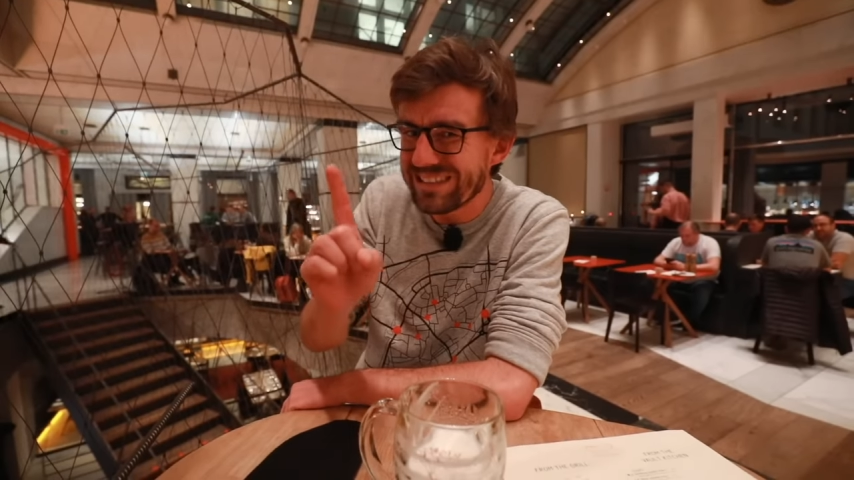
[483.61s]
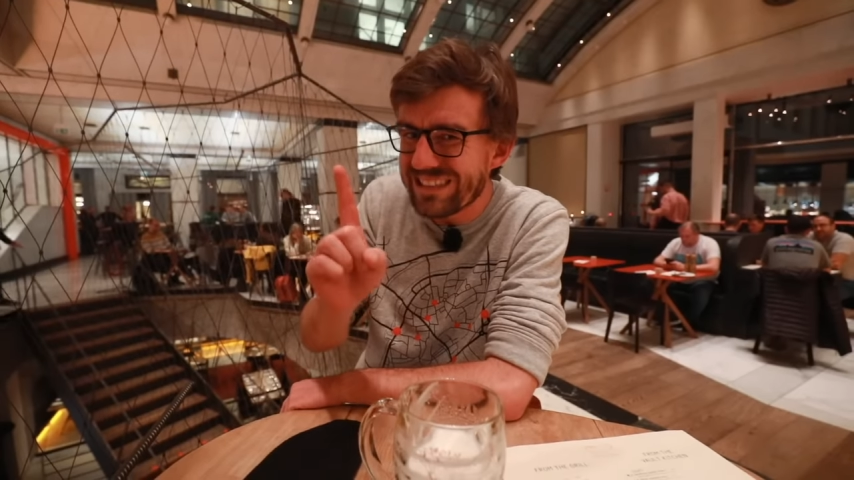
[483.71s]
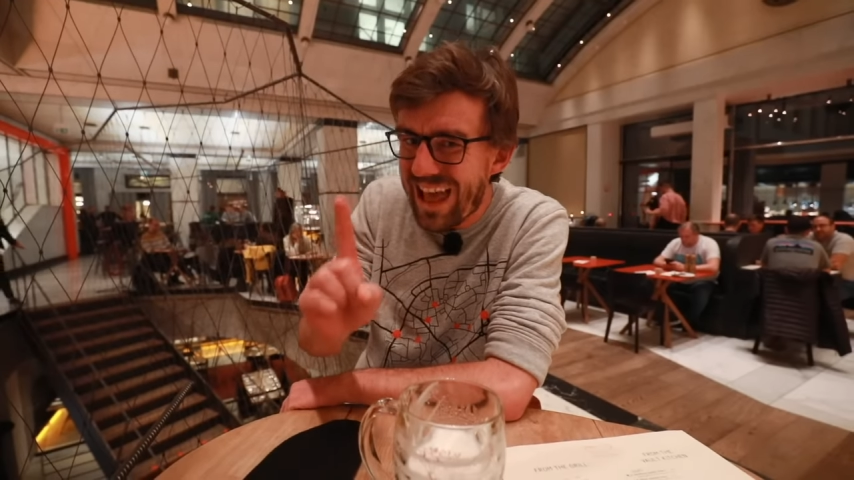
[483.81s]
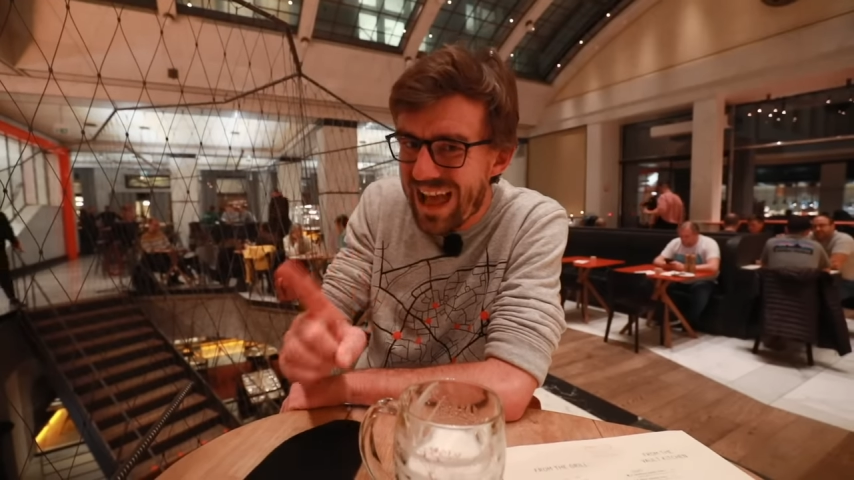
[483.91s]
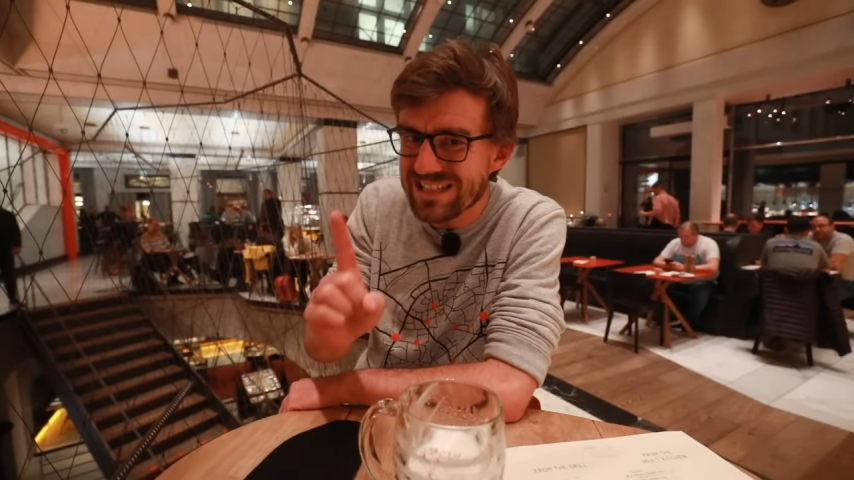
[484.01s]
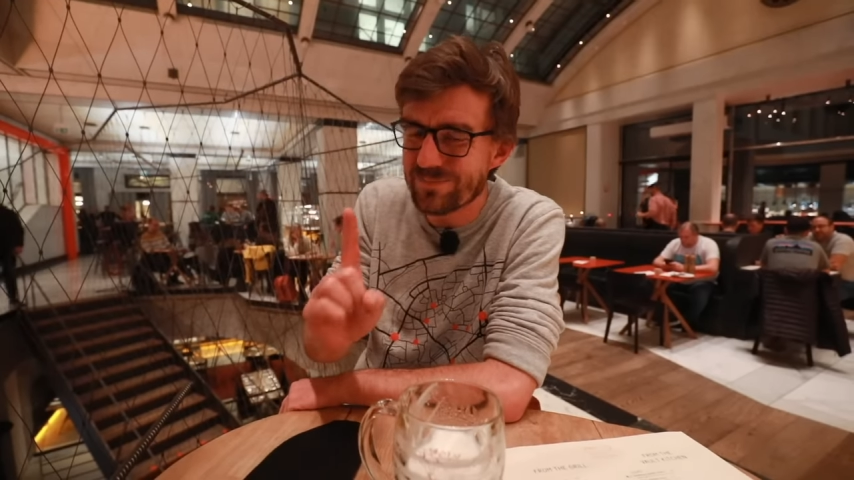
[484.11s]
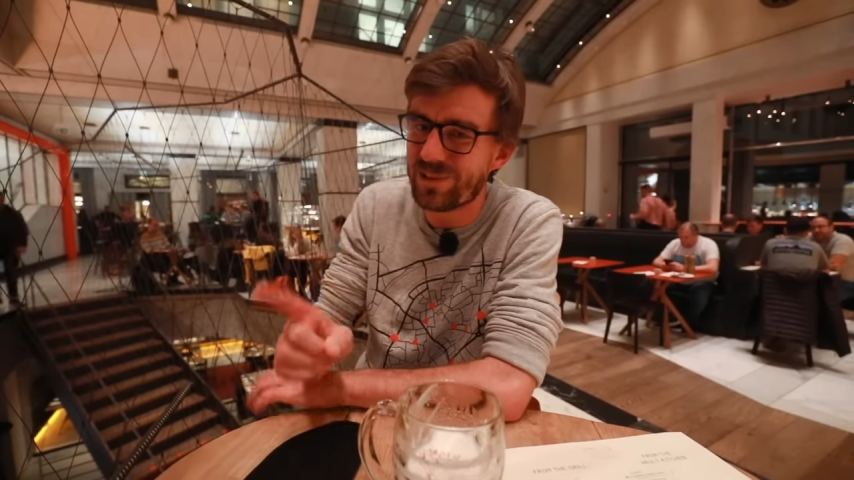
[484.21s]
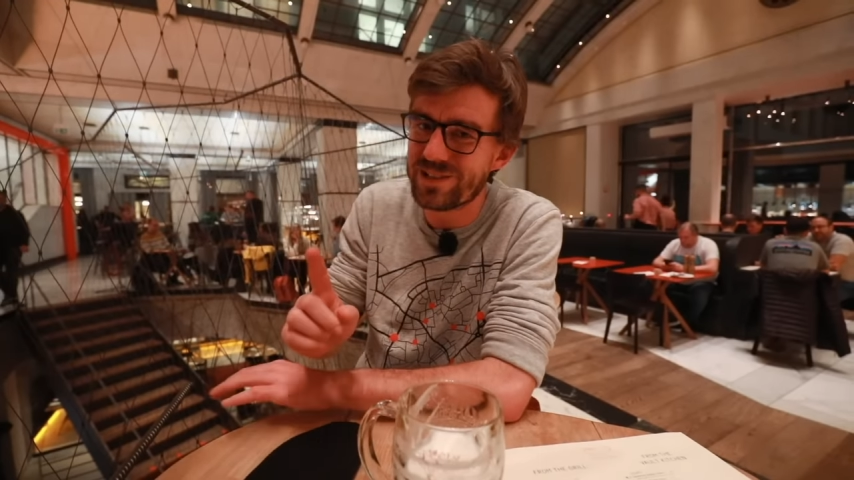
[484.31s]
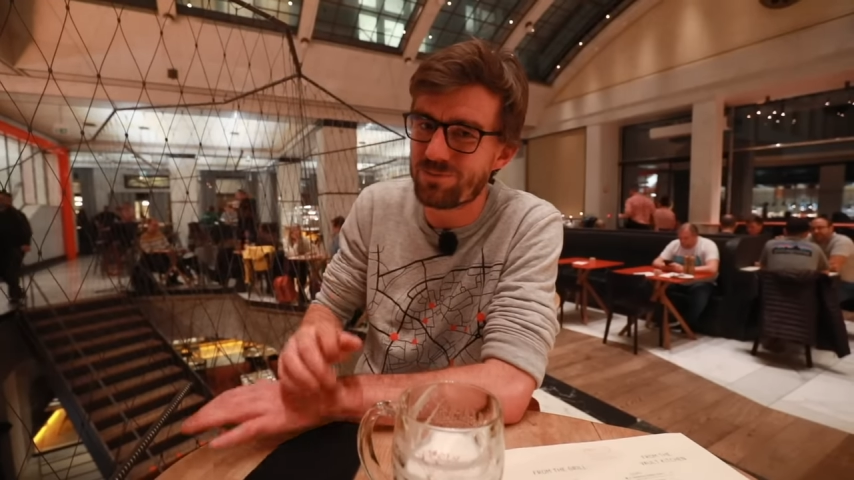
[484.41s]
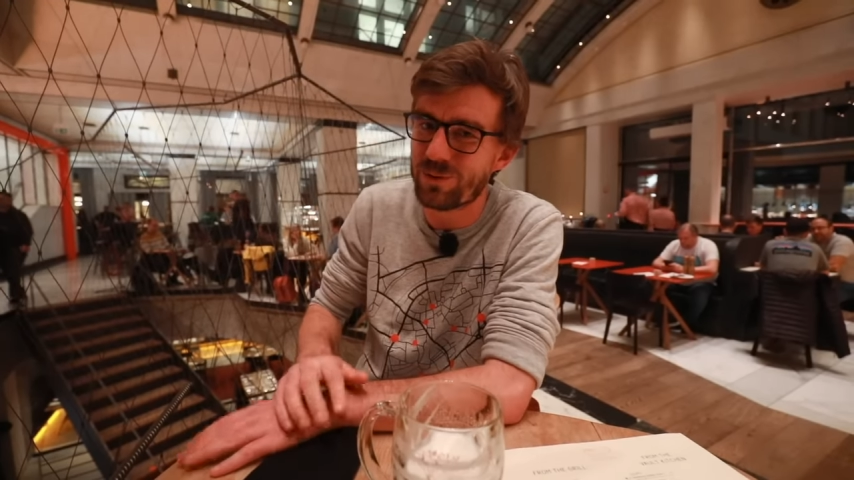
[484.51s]
last
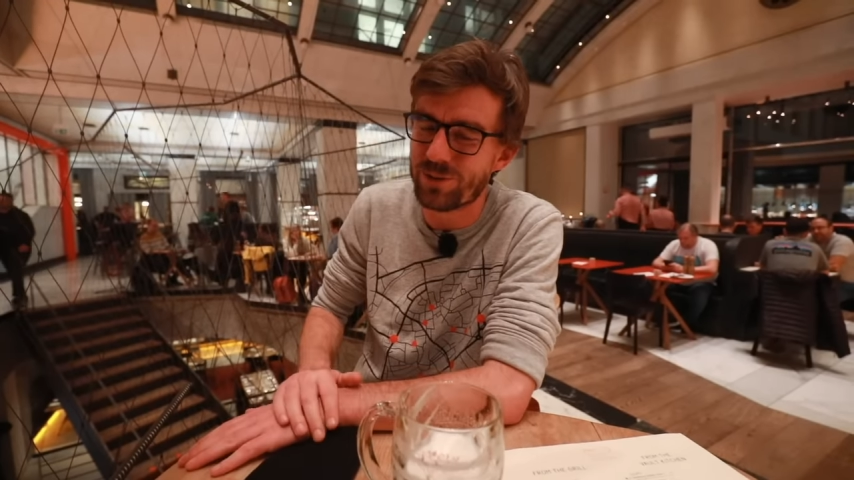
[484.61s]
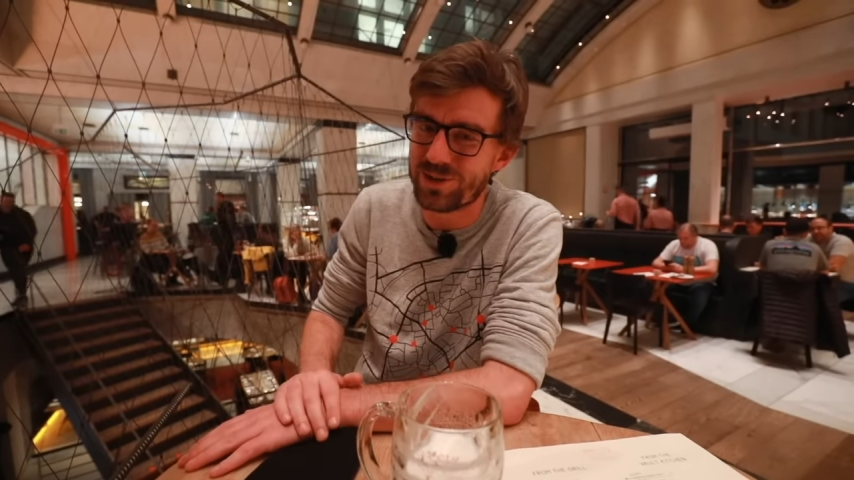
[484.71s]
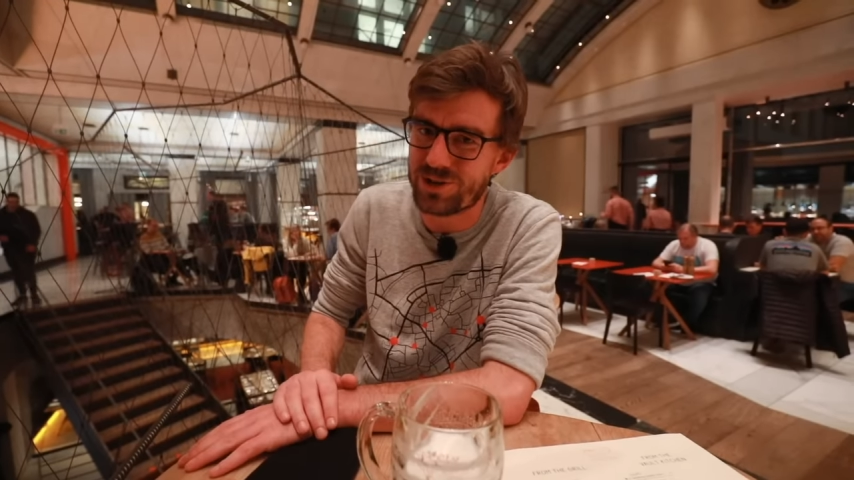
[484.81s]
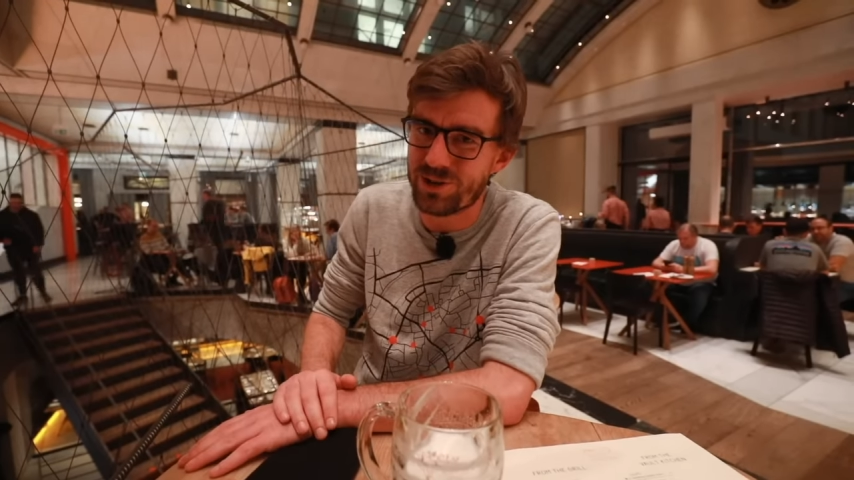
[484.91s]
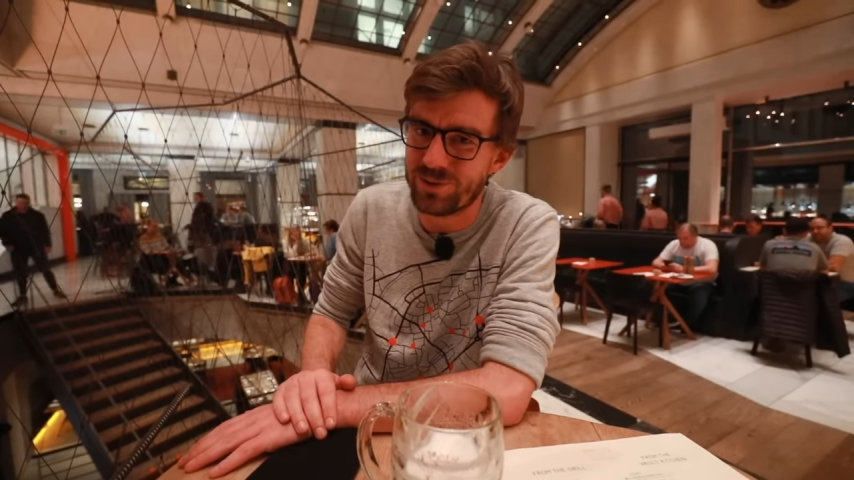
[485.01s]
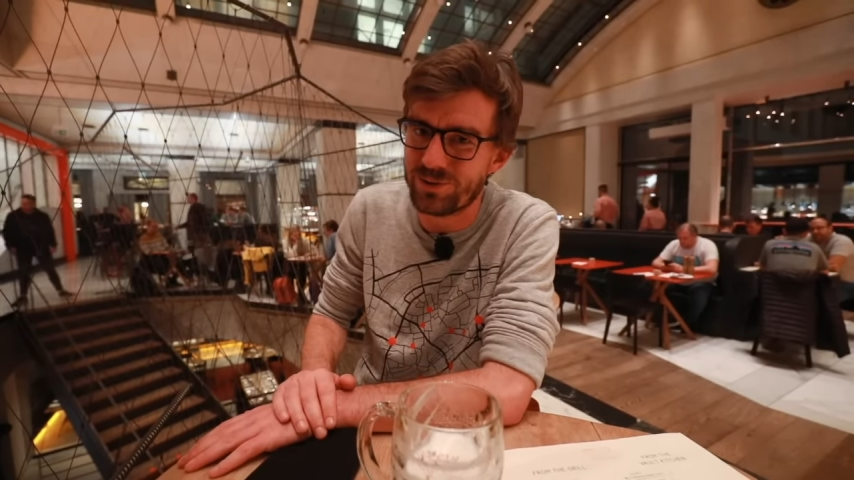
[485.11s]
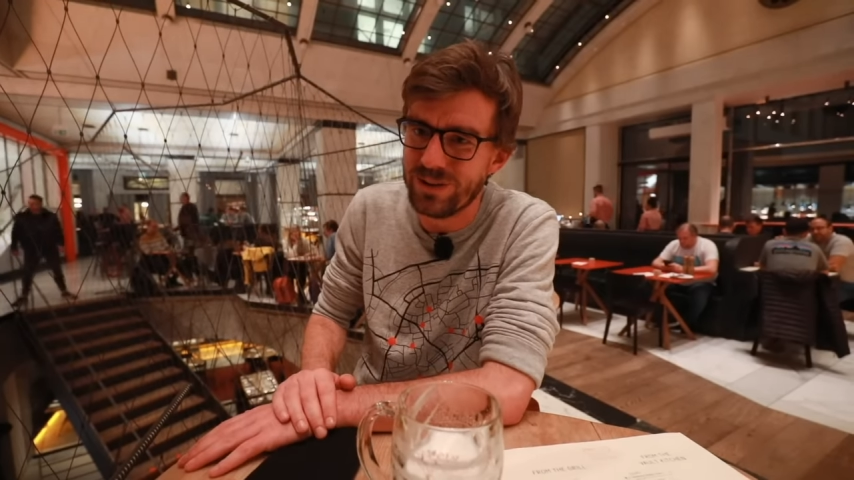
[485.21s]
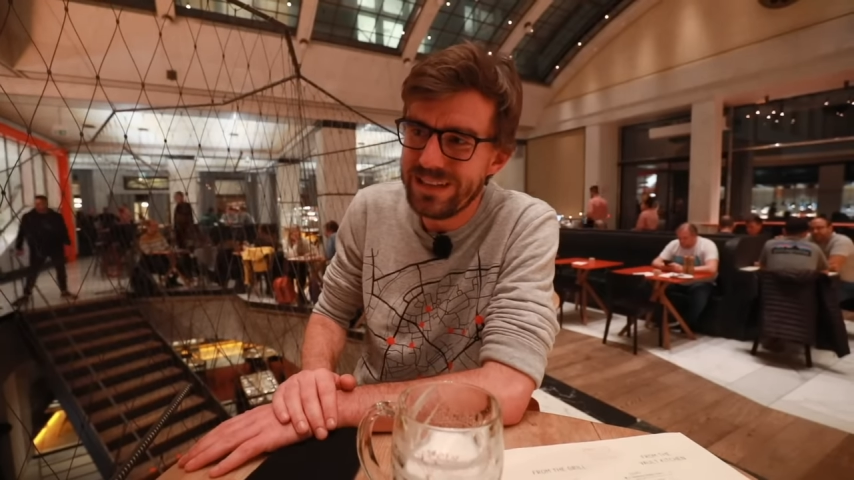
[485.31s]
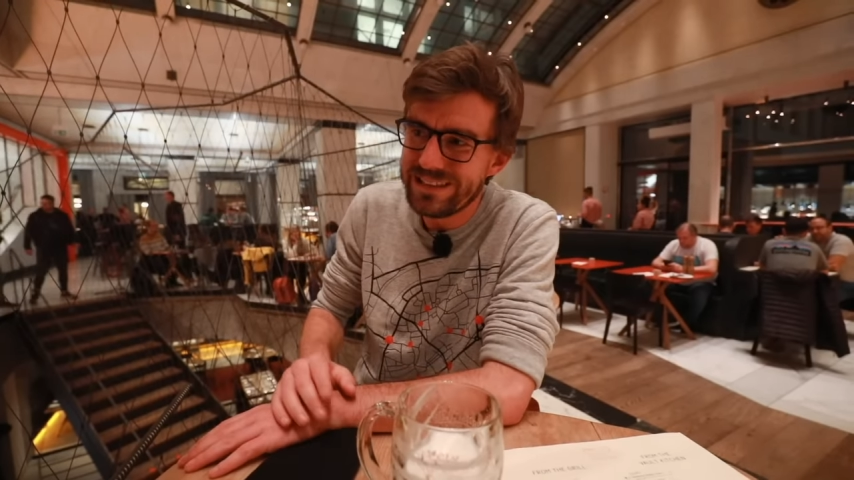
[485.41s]
place we want to show you